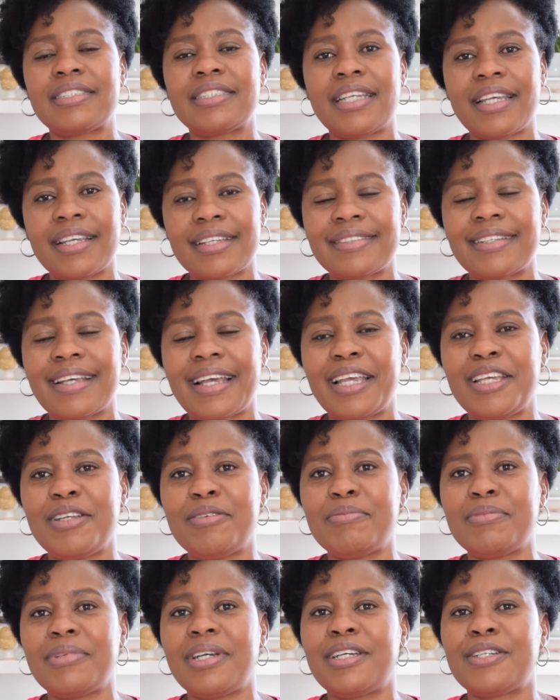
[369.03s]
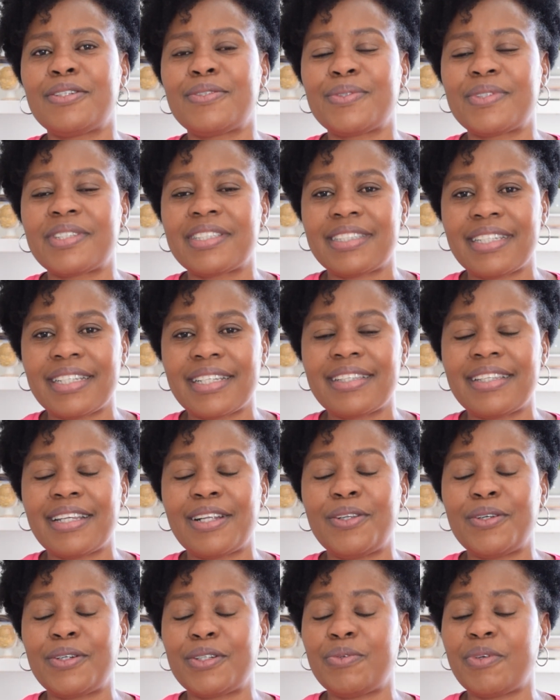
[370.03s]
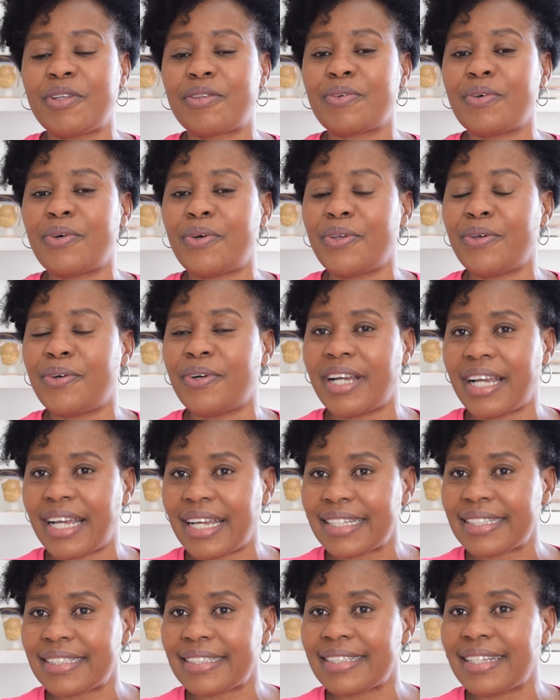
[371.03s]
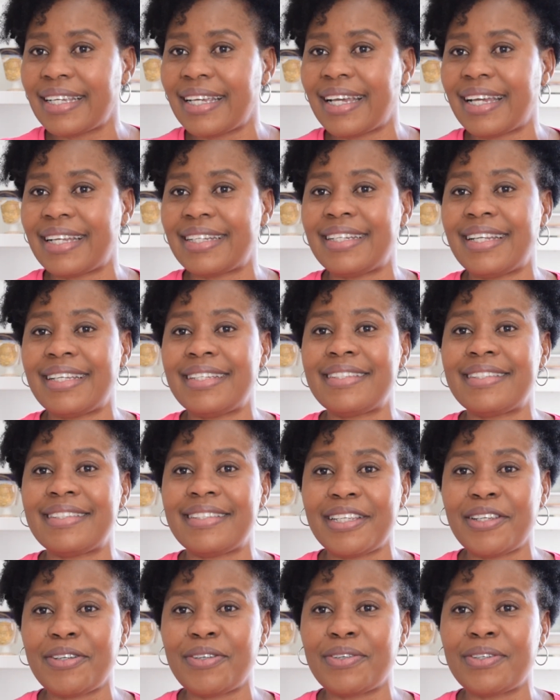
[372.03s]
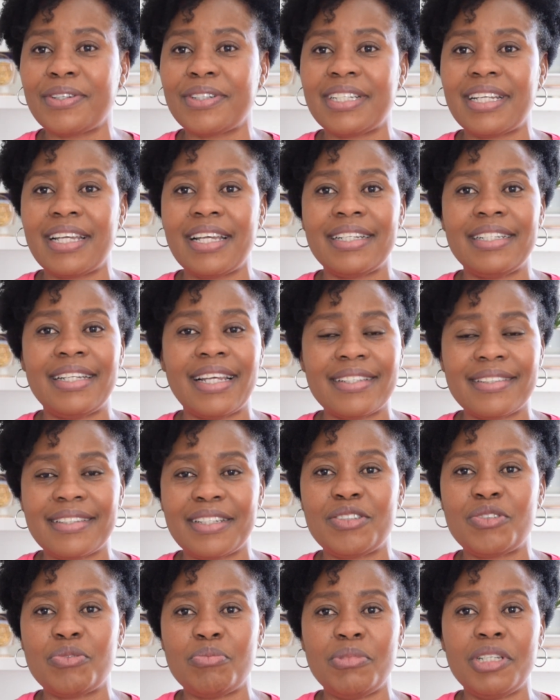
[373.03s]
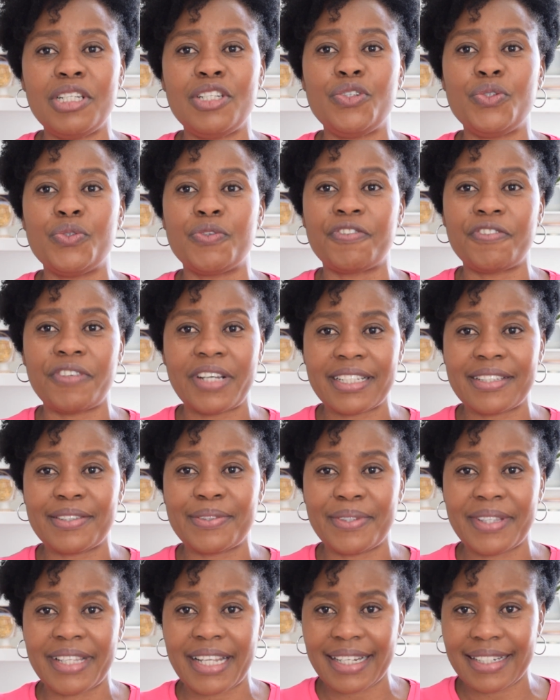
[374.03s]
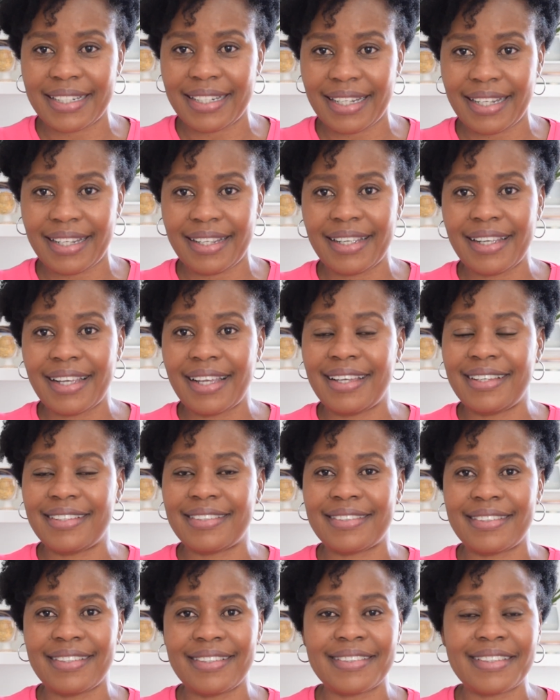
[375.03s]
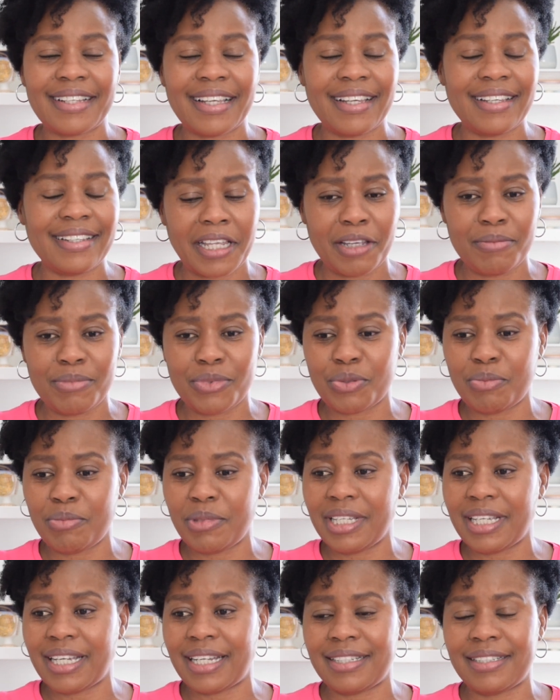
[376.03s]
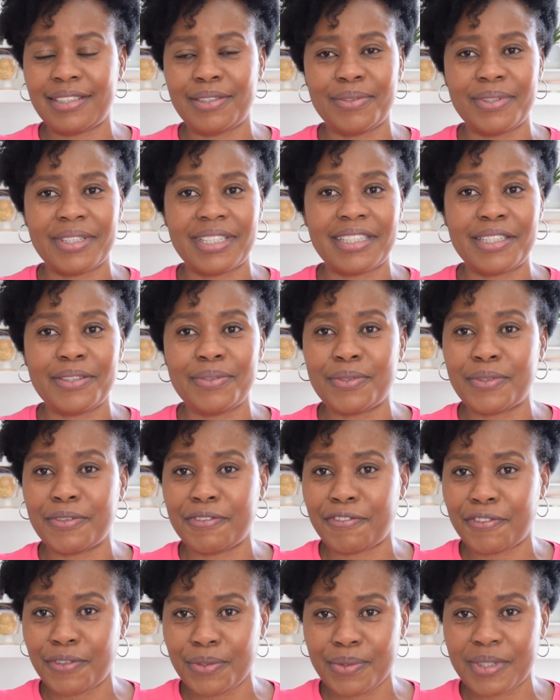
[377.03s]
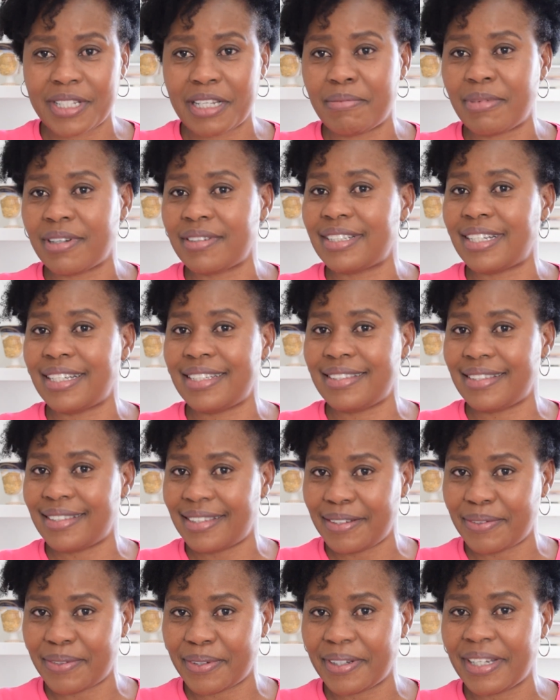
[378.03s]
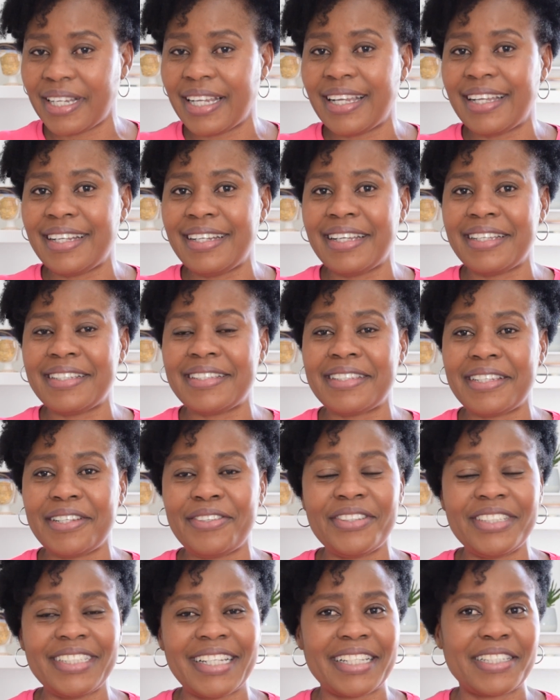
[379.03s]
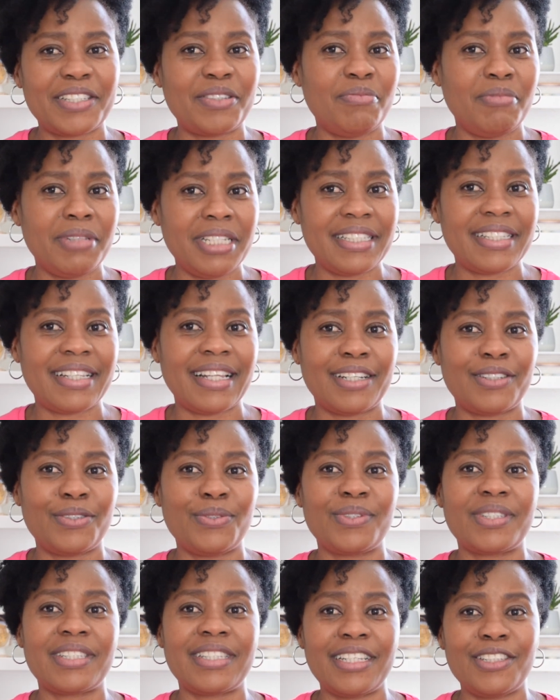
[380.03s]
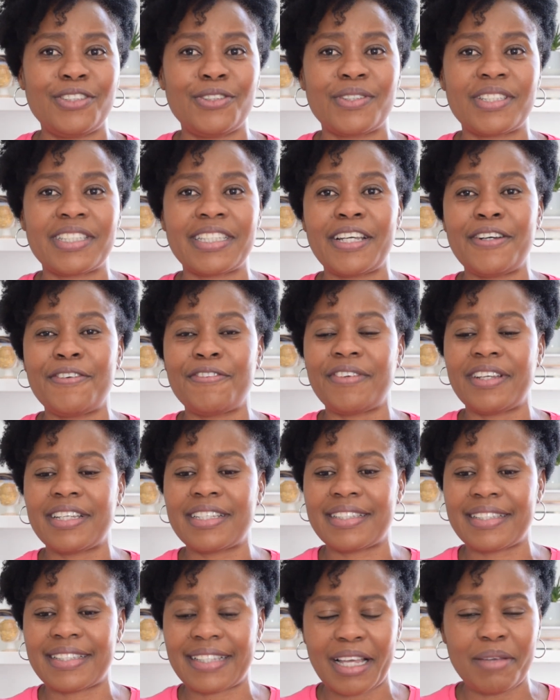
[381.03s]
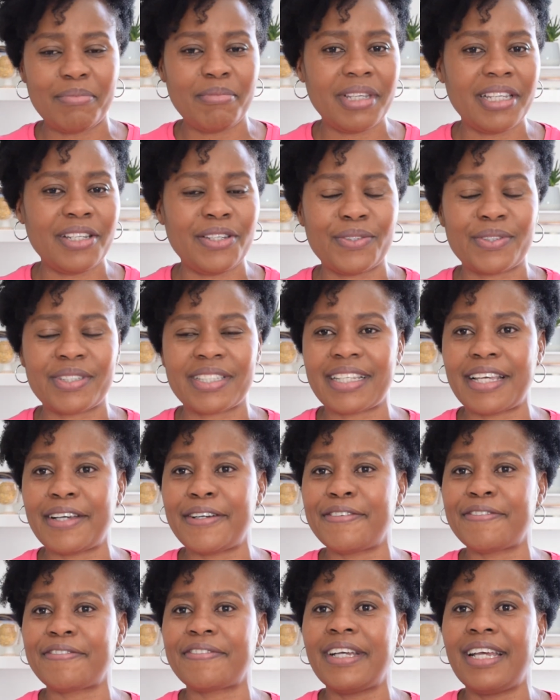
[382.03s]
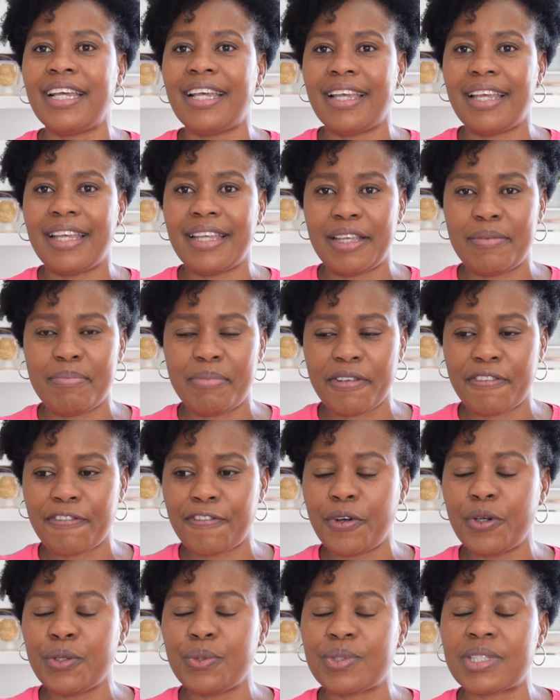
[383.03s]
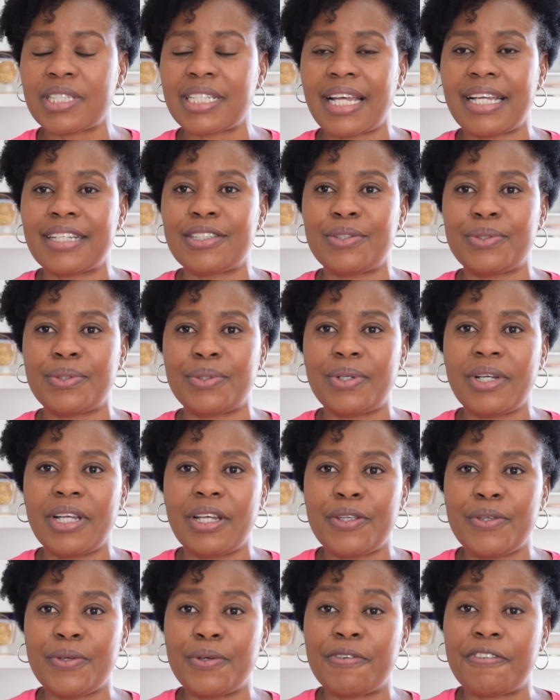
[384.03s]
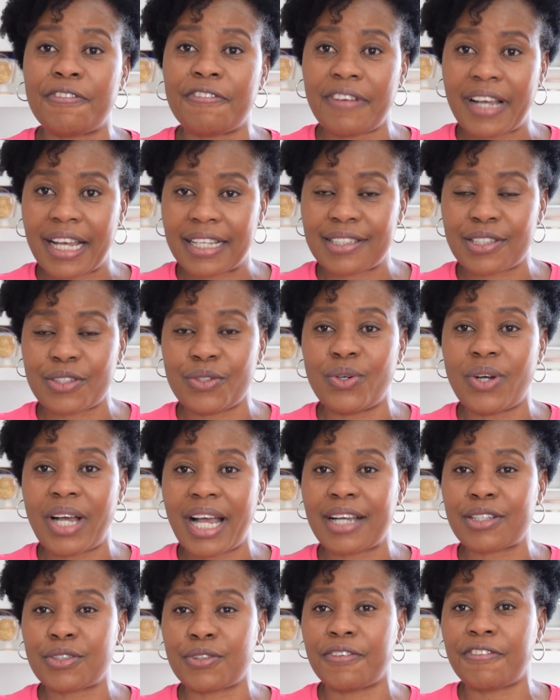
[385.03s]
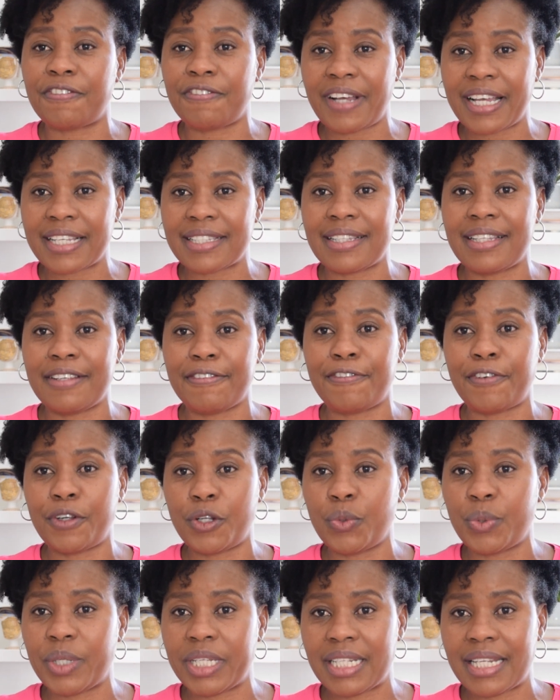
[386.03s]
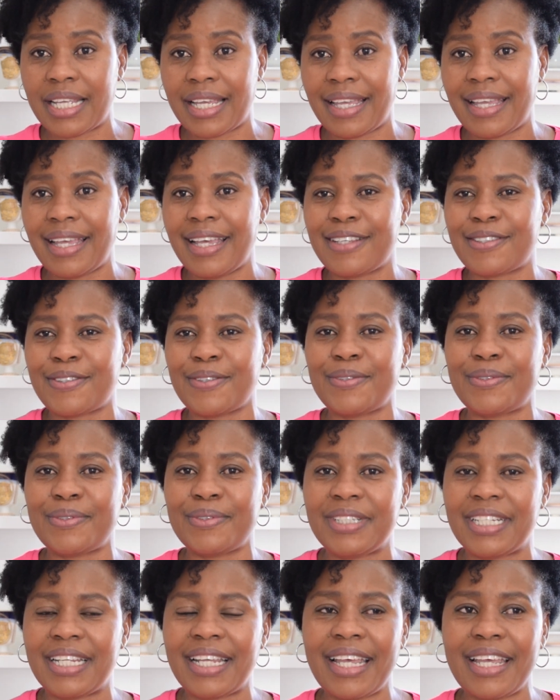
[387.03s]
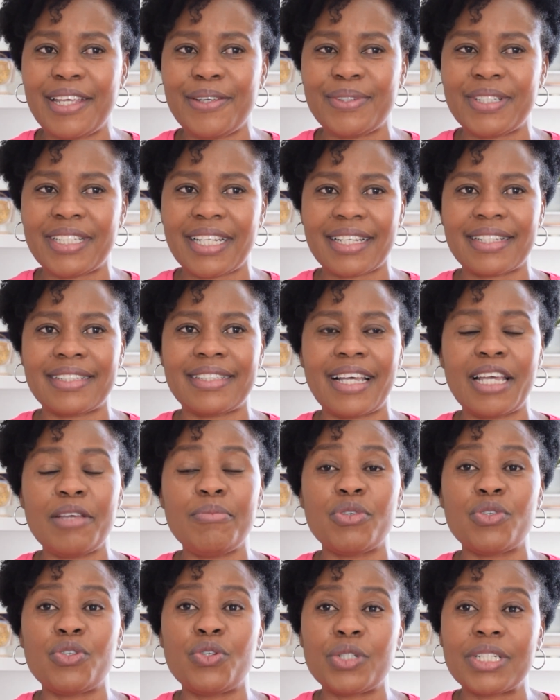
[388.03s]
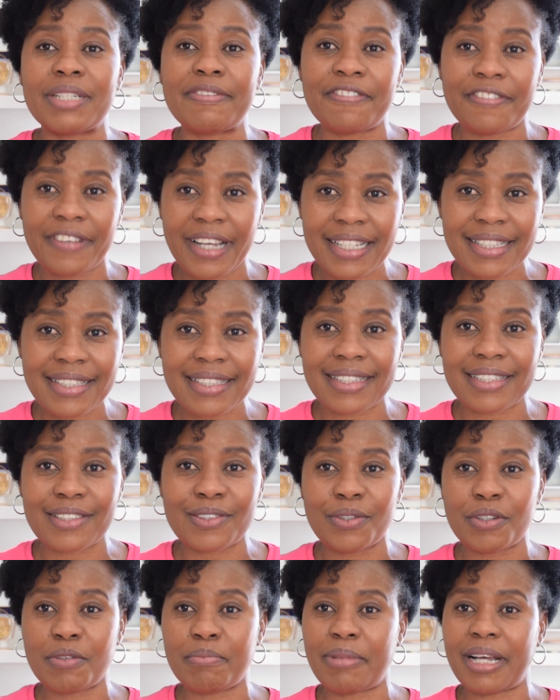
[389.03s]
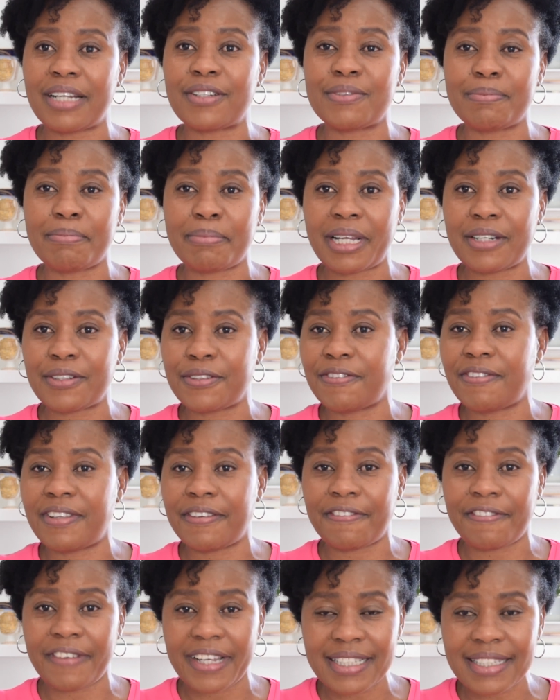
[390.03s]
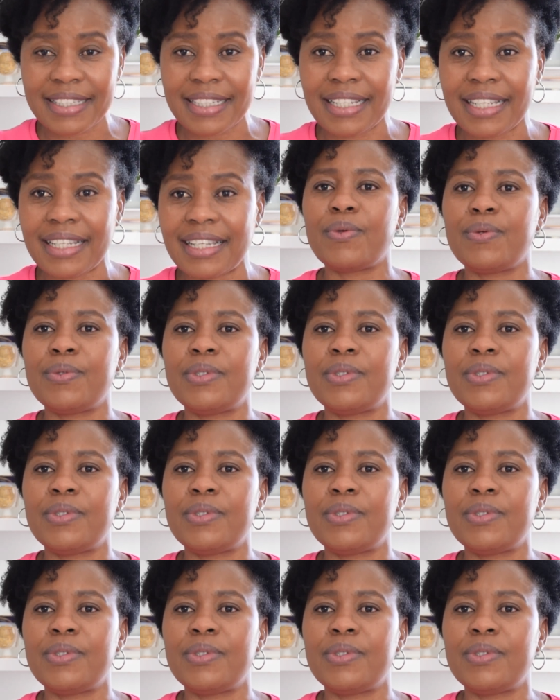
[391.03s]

Take time to seek the Lord with all your heart. And day zero doesn't mean you fast on that day. A sister came to me and she was still confused about day zero. Day zero just means that you set yourself, examine yourself before you start your fast, your actual fast the following day. So today you take time, you don't fast. It's not part of the fasting.